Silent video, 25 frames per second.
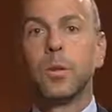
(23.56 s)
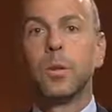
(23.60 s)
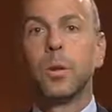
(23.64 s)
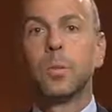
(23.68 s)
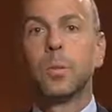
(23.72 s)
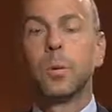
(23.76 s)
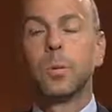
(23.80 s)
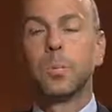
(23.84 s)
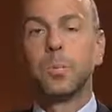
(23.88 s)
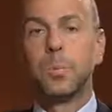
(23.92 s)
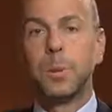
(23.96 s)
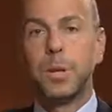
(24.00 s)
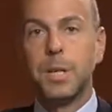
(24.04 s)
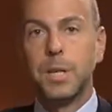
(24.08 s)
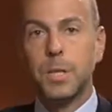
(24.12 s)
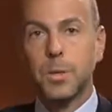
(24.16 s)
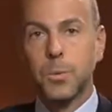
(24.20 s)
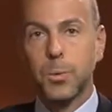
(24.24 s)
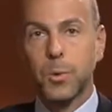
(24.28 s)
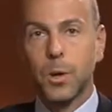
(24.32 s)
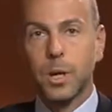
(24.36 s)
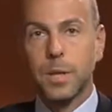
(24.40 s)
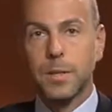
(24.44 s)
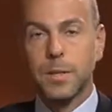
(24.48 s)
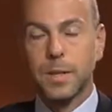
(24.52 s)
Nobel Peace
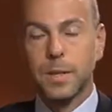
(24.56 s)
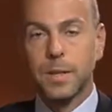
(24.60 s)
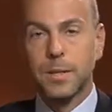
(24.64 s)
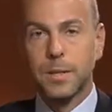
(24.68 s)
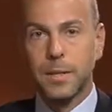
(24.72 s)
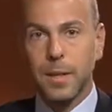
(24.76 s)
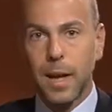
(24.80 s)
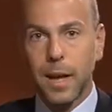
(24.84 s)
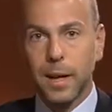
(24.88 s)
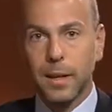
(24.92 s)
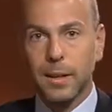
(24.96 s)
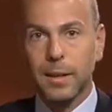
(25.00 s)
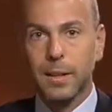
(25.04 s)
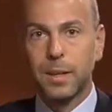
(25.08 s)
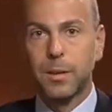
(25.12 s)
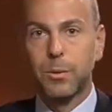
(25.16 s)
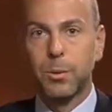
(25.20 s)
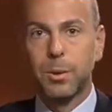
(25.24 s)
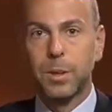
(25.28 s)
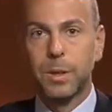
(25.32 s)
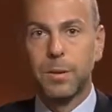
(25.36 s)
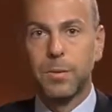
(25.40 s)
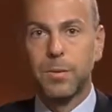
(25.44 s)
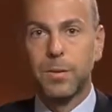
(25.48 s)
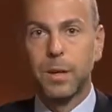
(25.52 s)
Prize exactly
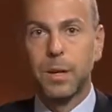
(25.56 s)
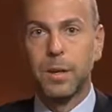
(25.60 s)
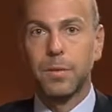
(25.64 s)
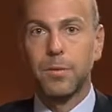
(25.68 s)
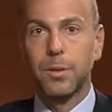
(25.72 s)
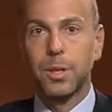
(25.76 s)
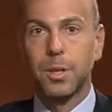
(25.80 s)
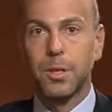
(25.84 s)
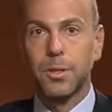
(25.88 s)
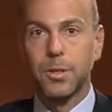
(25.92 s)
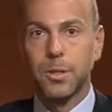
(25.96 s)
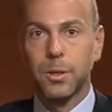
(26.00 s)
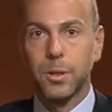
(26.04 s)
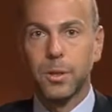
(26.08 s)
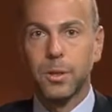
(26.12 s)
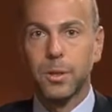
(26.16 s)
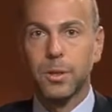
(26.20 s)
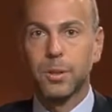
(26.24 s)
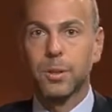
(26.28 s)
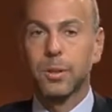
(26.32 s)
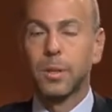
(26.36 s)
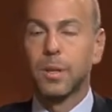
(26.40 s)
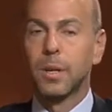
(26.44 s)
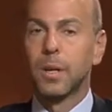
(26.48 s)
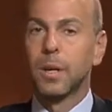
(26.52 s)
25 years
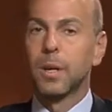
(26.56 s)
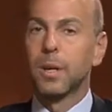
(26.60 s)
ago.